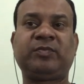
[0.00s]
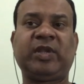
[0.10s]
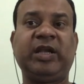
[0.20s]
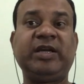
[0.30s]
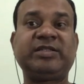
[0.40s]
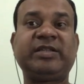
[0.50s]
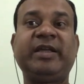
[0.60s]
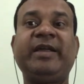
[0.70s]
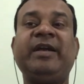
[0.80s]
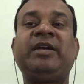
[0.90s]
Let's say
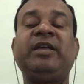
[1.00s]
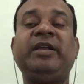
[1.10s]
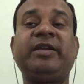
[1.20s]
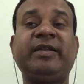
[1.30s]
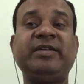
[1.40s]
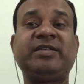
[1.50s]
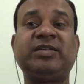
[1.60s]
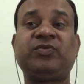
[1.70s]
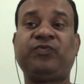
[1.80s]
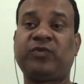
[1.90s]
it
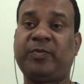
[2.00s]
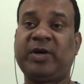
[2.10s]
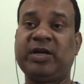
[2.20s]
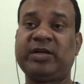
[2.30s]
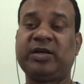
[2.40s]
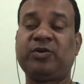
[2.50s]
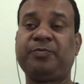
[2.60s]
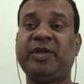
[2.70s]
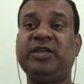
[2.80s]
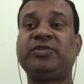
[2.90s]
increases from 100
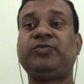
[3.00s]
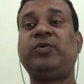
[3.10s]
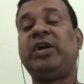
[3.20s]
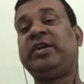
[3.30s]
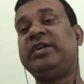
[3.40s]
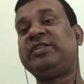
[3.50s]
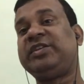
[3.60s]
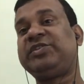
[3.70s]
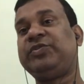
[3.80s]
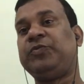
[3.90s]
rupees to
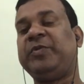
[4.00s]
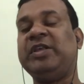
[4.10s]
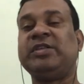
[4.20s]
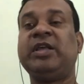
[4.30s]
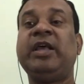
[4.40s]
160 rupees,